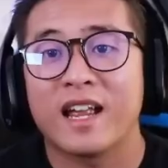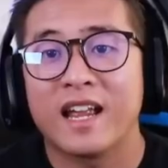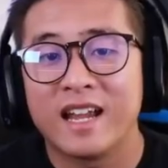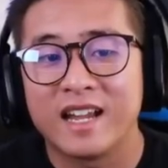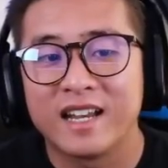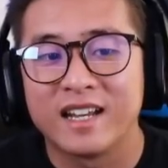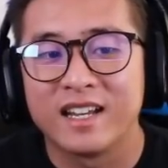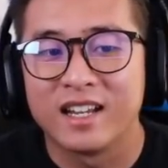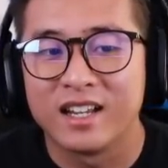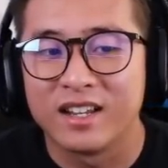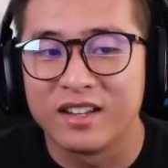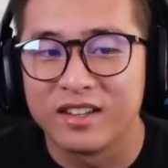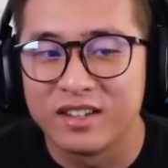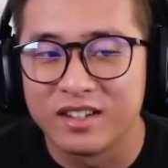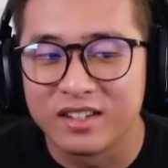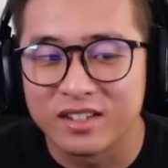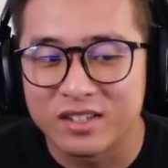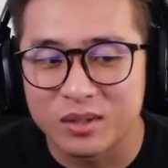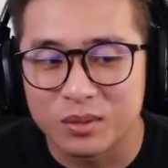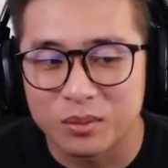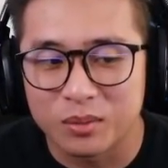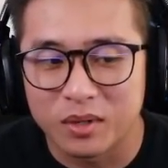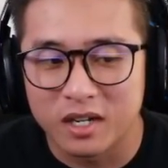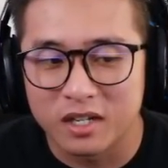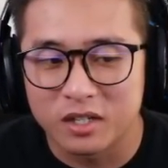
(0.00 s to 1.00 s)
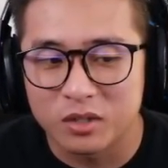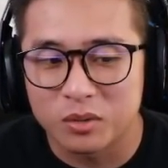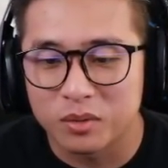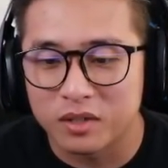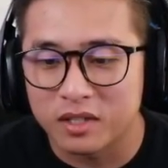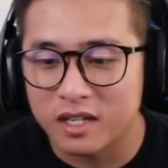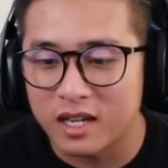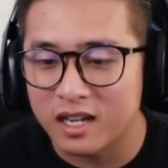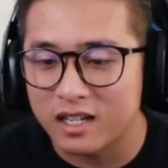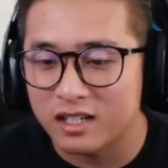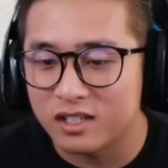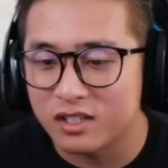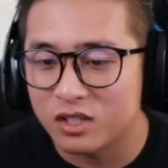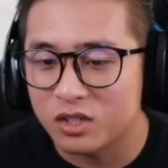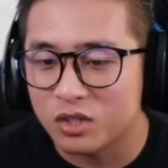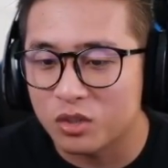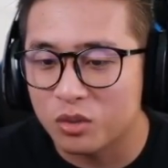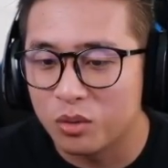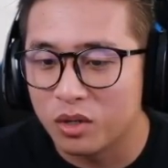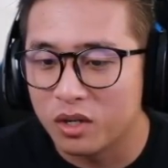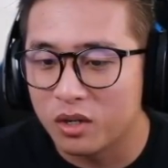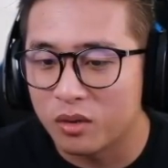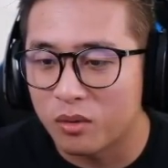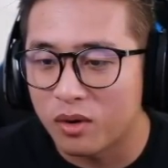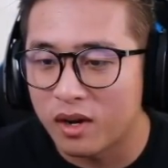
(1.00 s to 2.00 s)
in this race. We can't just
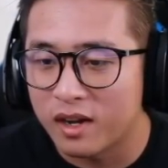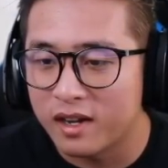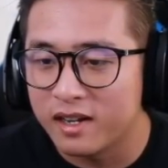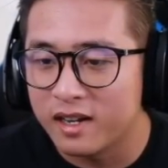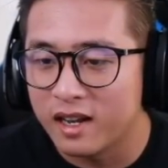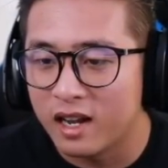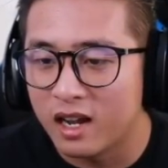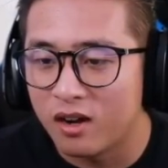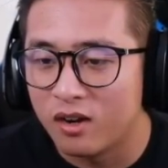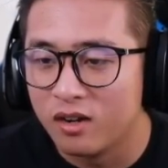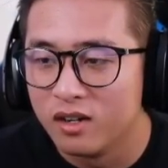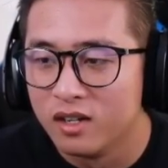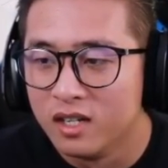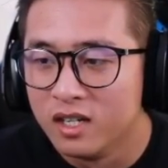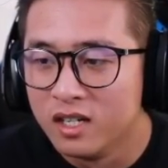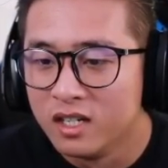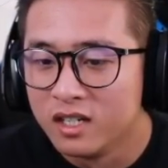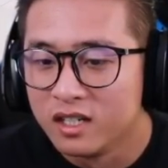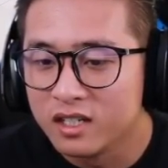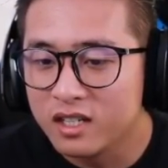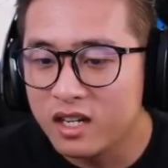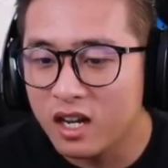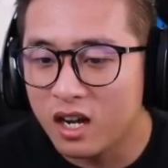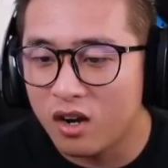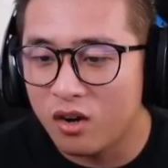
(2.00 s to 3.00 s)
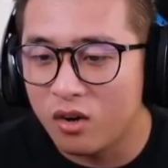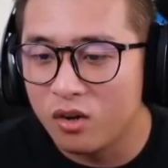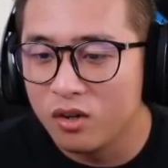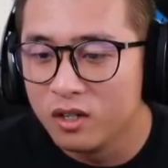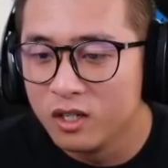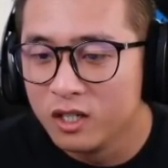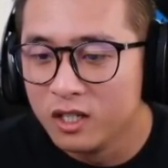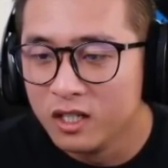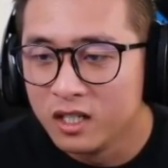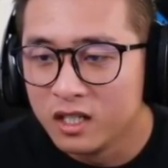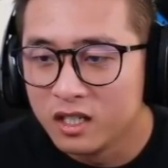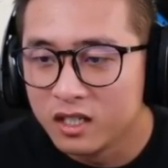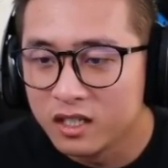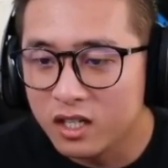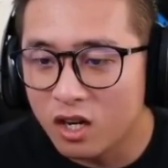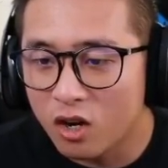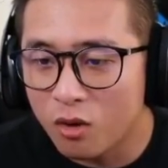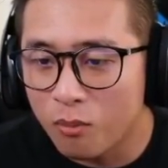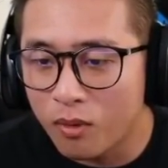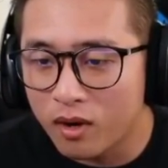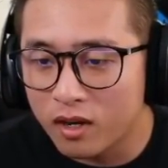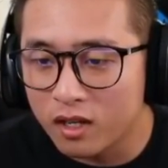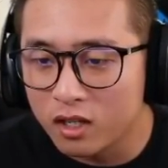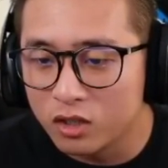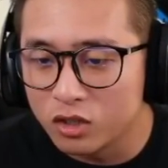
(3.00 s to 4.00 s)
quit right now. Go!
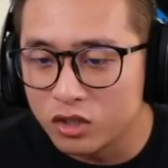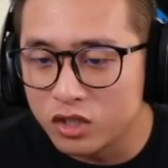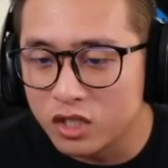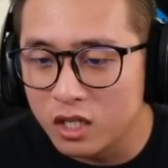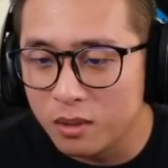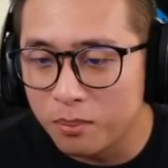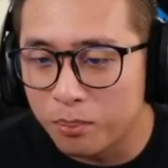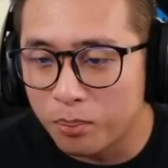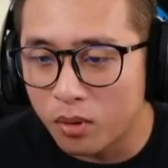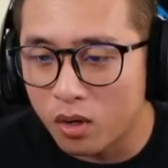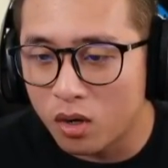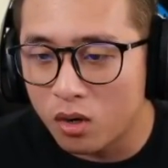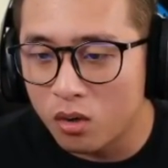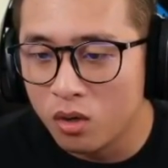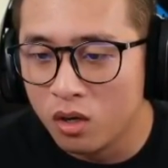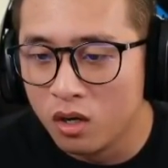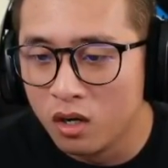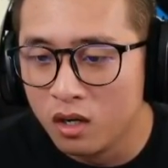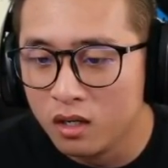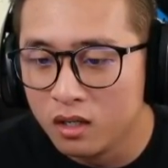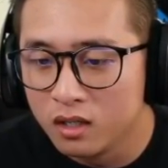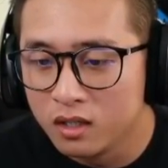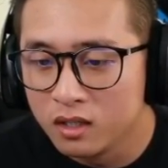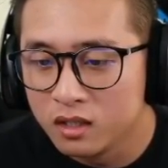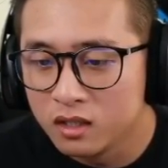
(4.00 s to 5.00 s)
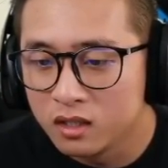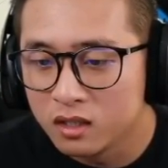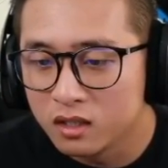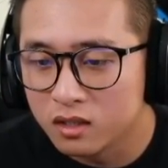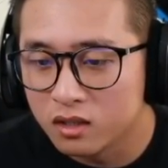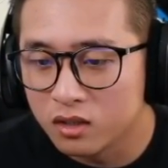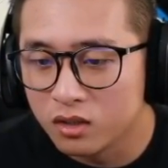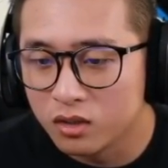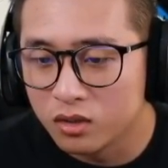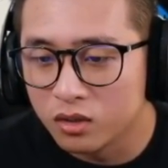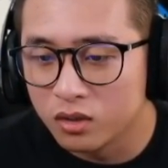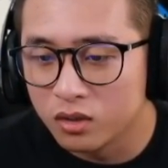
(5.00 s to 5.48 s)
Go, my little T-Pro! Go,